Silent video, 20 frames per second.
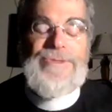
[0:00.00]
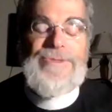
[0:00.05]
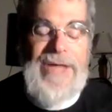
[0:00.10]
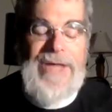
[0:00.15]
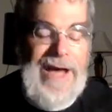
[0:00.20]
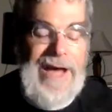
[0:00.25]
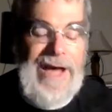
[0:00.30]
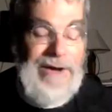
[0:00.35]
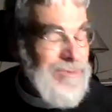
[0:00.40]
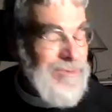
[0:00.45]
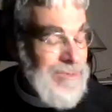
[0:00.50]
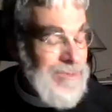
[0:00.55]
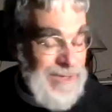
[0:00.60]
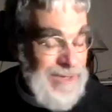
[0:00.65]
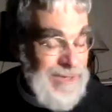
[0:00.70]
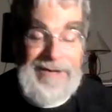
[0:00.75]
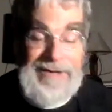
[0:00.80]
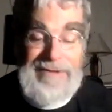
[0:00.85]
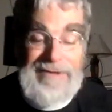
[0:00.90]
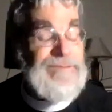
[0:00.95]
out
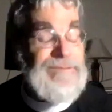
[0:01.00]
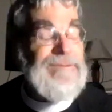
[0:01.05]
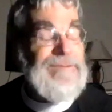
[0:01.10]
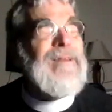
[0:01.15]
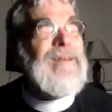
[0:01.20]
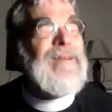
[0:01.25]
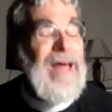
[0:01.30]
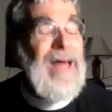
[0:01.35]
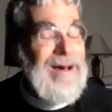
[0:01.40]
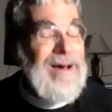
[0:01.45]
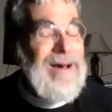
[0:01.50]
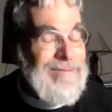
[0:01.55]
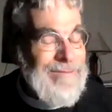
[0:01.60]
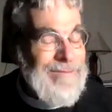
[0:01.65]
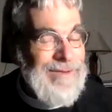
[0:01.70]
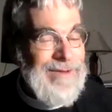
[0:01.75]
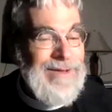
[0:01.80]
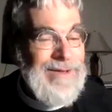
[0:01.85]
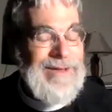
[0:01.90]
of love,